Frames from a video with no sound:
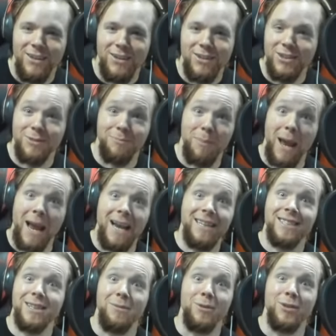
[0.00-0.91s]
Just pay
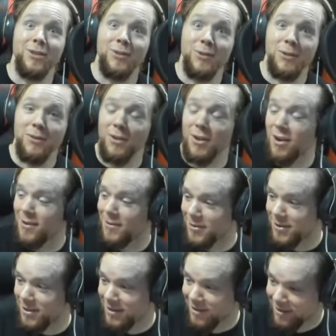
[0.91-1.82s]
someone to do your
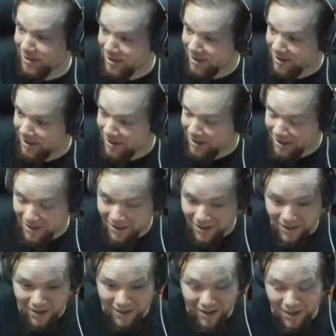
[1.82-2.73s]
laundry.
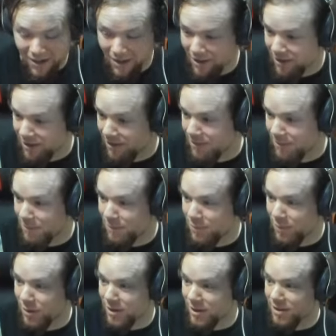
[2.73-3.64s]
Oh
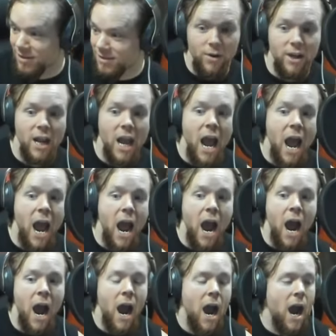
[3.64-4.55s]
boy.
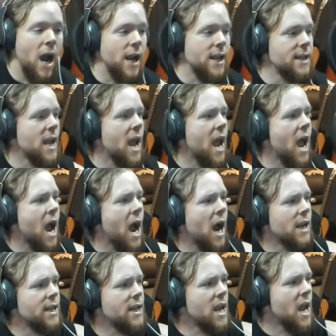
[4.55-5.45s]
Yeah, yeah,
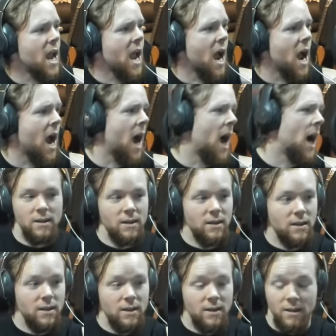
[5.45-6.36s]
yeah.
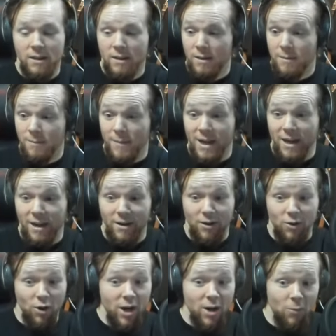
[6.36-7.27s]

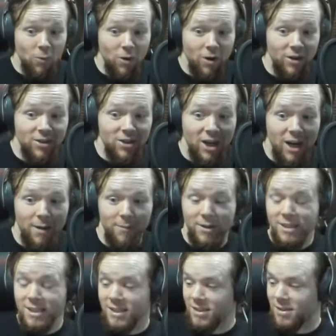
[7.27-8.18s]
Great work, Tom.
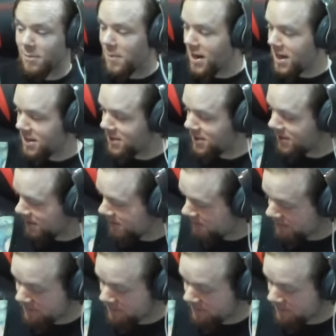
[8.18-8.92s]
This is amazing.